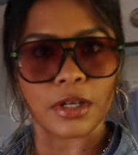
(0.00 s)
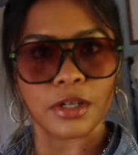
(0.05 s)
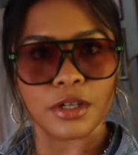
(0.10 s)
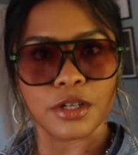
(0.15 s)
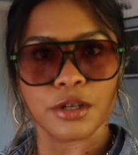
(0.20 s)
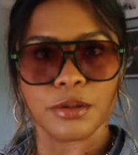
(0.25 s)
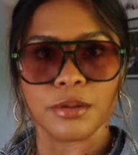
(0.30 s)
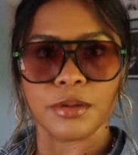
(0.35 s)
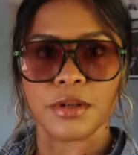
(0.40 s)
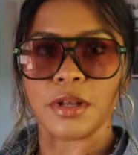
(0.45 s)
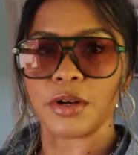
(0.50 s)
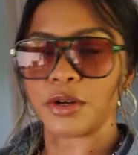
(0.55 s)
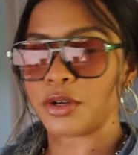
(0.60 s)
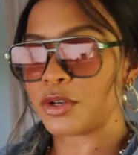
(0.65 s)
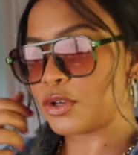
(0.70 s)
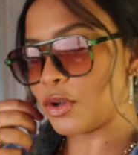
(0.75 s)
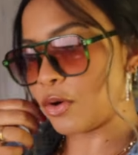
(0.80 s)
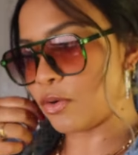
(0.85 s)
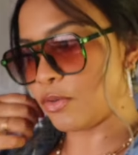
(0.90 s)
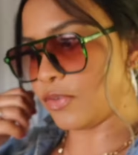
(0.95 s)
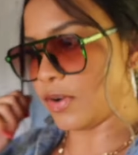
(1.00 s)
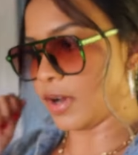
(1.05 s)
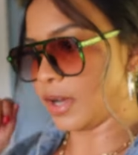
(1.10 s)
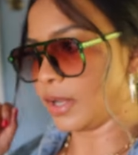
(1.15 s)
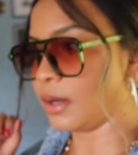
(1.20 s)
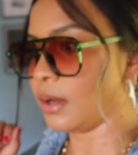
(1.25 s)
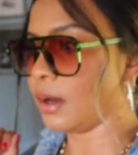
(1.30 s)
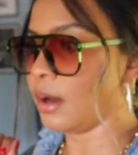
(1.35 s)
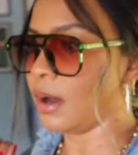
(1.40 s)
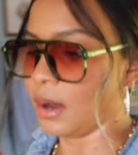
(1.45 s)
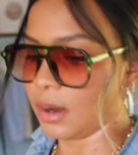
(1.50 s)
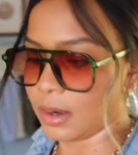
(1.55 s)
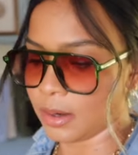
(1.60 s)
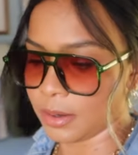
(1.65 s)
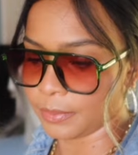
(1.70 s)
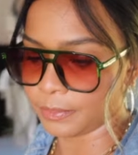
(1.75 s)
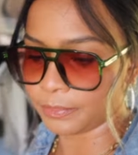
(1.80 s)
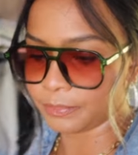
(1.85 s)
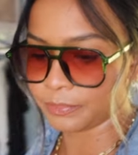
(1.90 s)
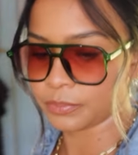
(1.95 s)
shoes. They're so fun.
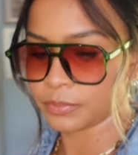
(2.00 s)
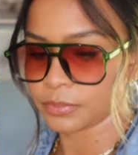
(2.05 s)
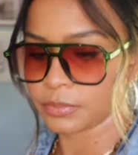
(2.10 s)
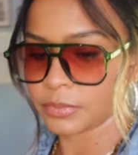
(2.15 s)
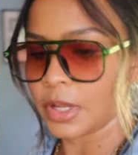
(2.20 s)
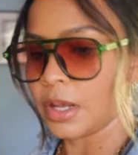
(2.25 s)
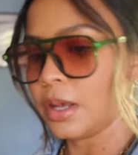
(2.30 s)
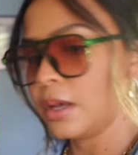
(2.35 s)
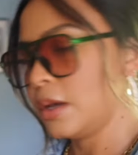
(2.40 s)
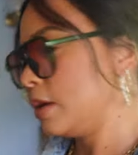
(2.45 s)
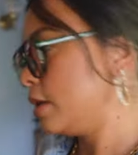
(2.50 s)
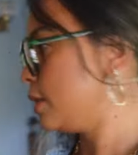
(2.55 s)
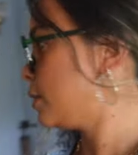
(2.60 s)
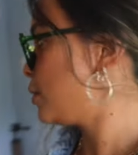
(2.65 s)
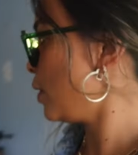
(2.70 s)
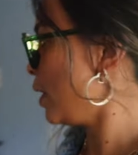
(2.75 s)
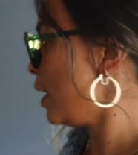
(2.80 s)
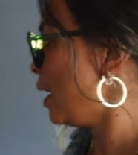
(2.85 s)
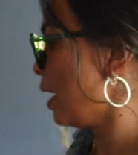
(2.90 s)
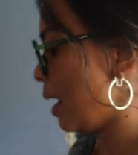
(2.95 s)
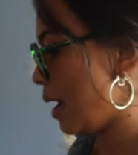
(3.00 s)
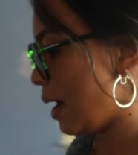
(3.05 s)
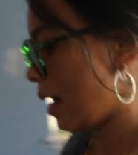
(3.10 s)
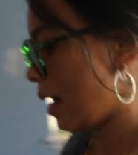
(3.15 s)
So yeah,